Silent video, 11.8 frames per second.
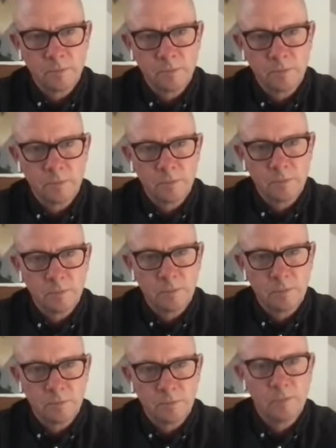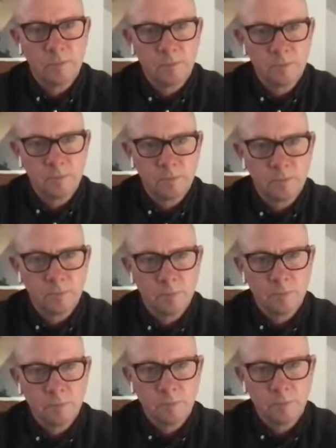
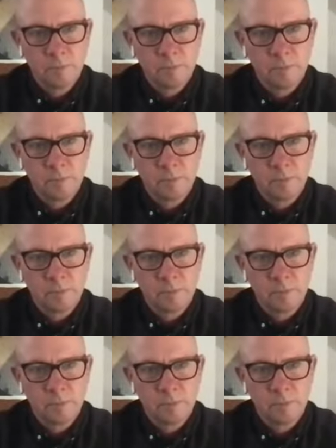(not speaking)